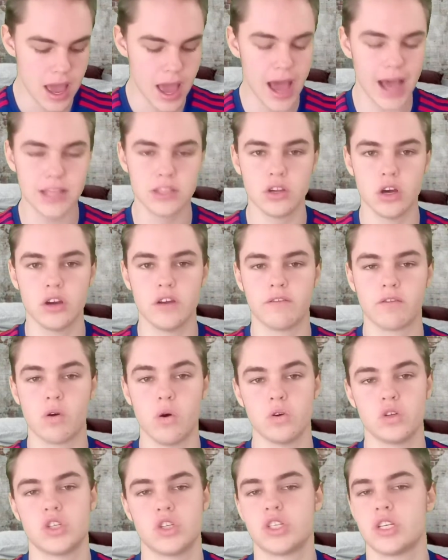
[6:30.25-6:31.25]
Hazard, of
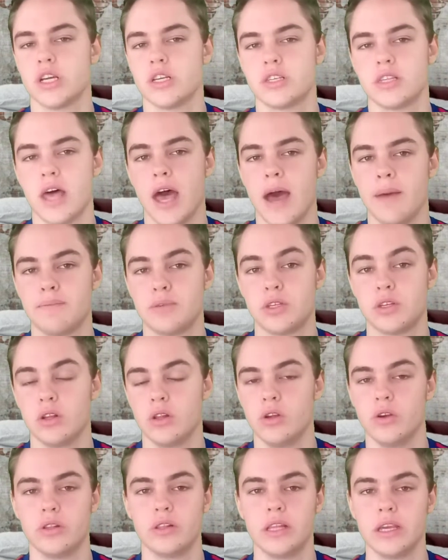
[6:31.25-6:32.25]
course, just
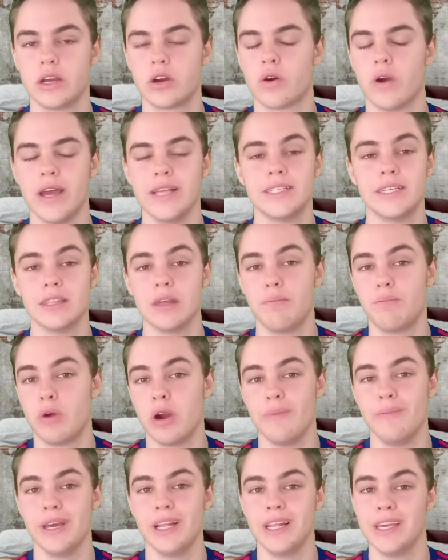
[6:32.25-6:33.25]
absolutely great in the
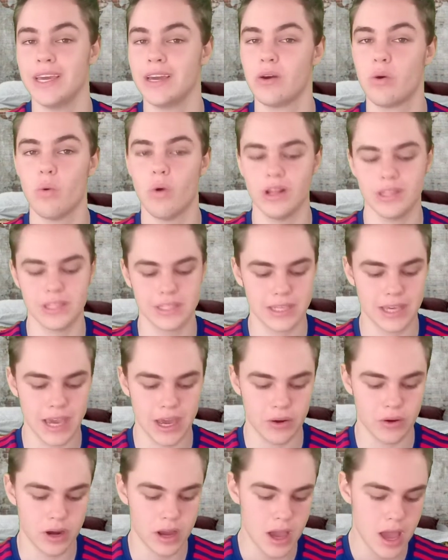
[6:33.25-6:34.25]
Premier League once
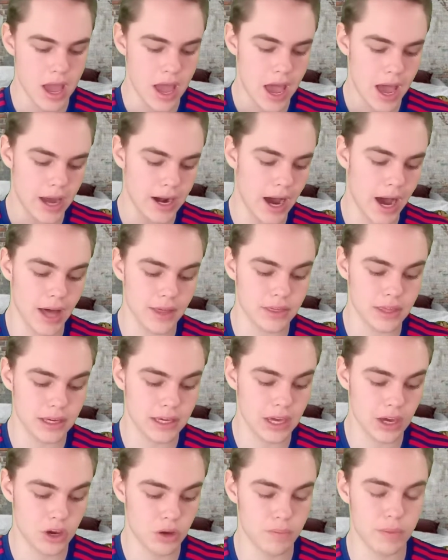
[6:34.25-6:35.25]
again, and I
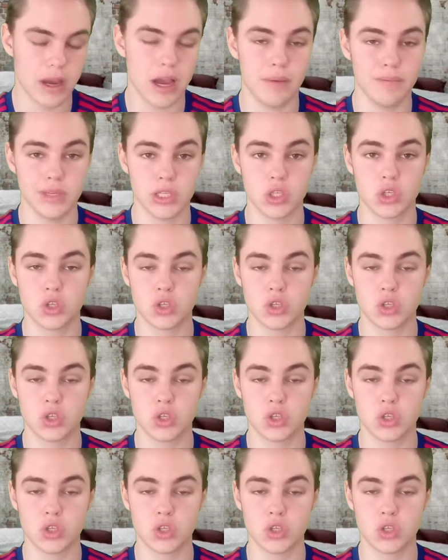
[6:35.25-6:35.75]
think he could become